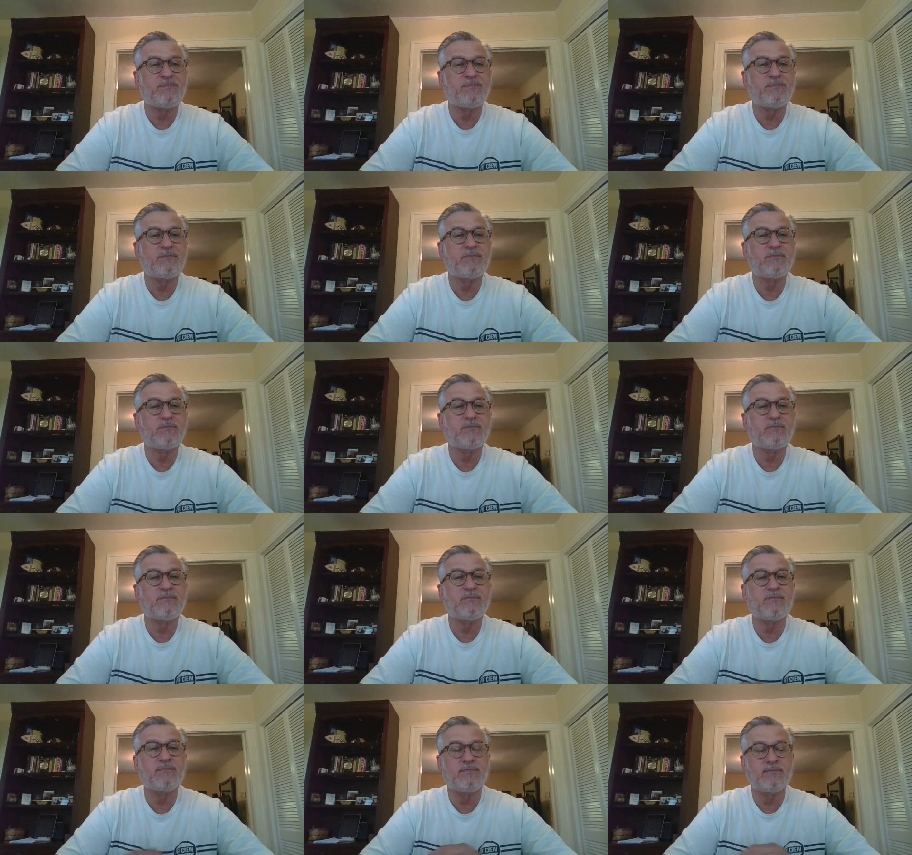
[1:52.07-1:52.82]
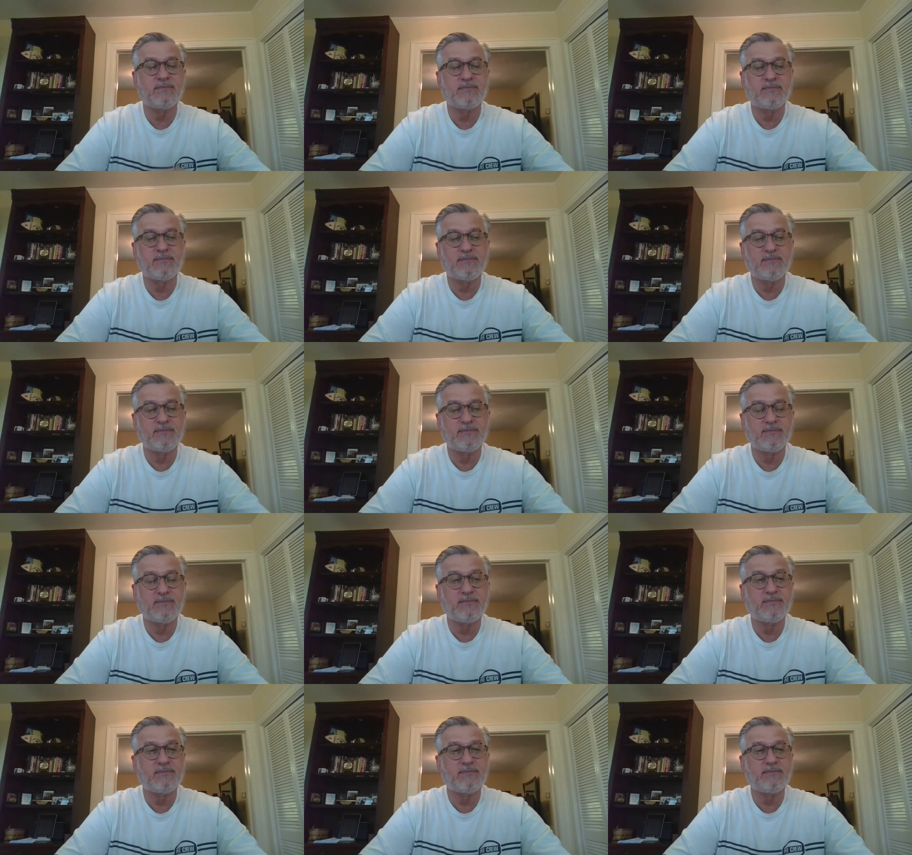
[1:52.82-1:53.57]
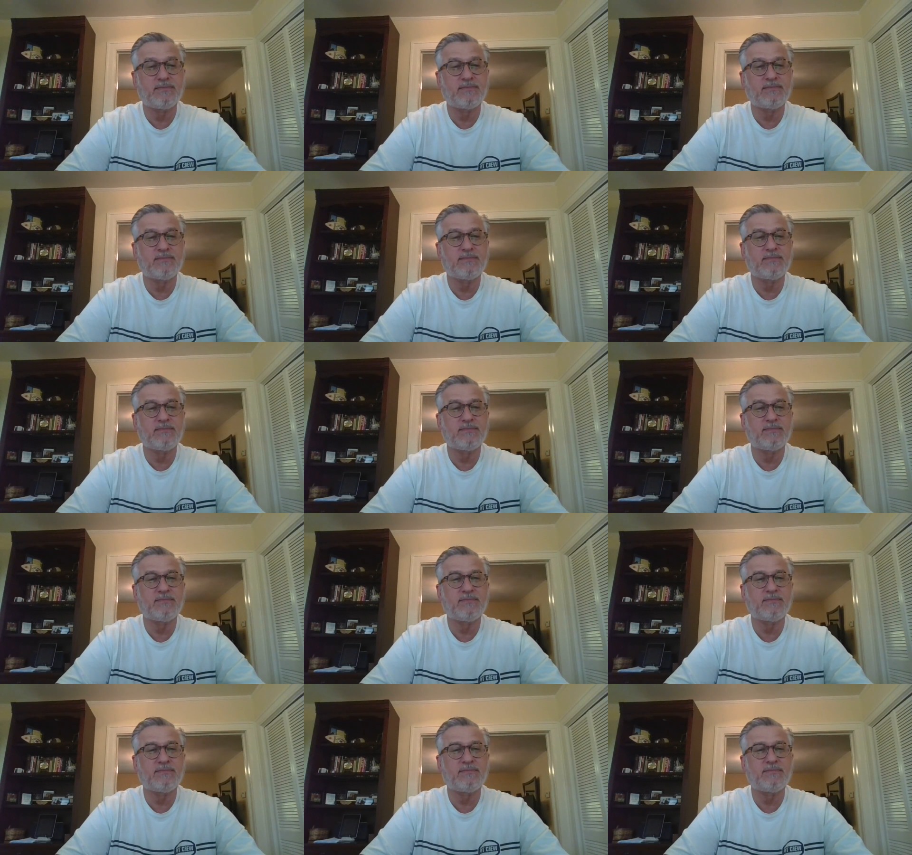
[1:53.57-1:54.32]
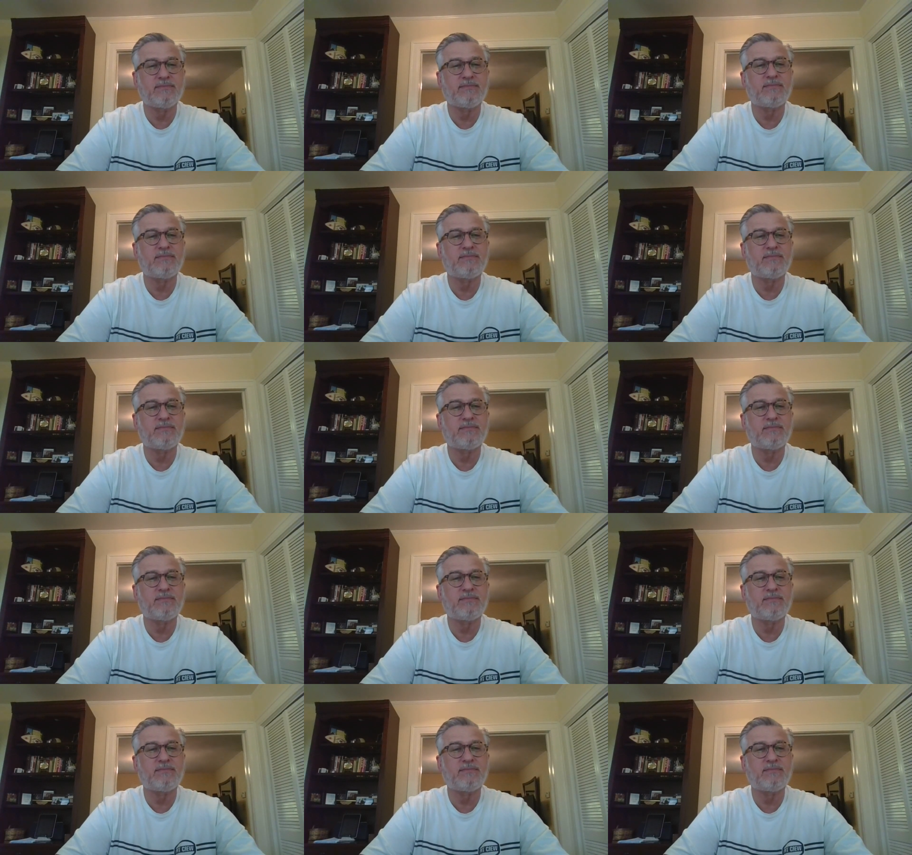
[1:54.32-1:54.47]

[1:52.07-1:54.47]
[no speech]